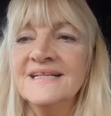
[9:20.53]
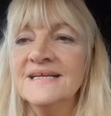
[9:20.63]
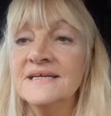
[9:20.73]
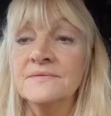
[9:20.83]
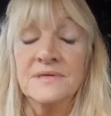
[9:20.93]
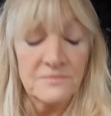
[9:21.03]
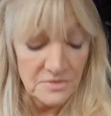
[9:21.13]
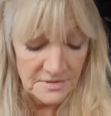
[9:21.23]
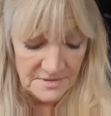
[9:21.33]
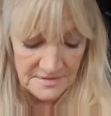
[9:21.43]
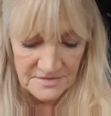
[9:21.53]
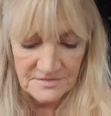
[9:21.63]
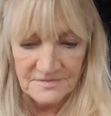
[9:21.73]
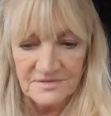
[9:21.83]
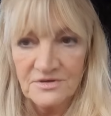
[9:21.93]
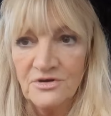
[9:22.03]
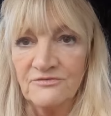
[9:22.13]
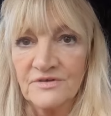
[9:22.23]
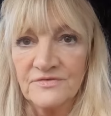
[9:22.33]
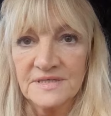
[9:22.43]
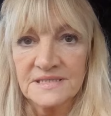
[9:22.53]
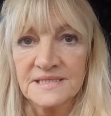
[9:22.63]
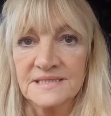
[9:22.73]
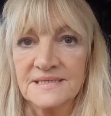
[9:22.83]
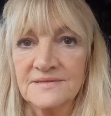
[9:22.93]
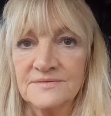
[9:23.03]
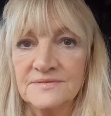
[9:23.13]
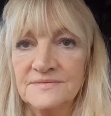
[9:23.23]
Anyway, I'm going to hopefully fix this now.